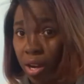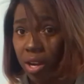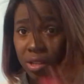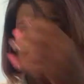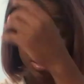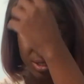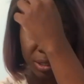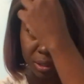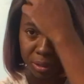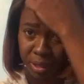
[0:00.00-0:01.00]

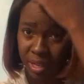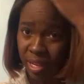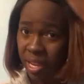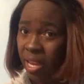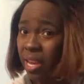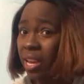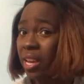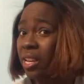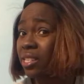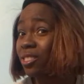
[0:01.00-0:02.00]
Also,
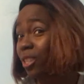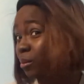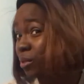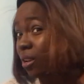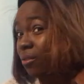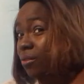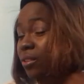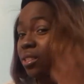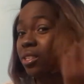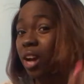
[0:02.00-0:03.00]
in terms of
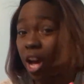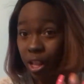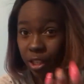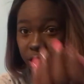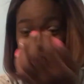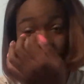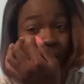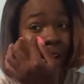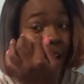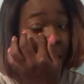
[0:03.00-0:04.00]
color,
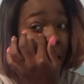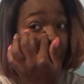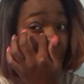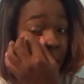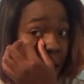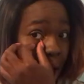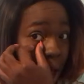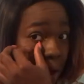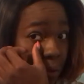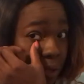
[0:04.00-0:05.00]

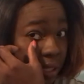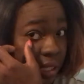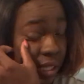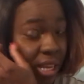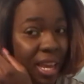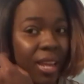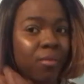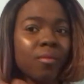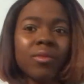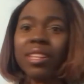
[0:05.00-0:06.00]
I would say
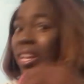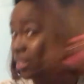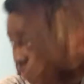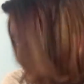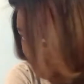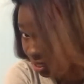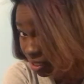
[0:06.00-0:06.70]
that this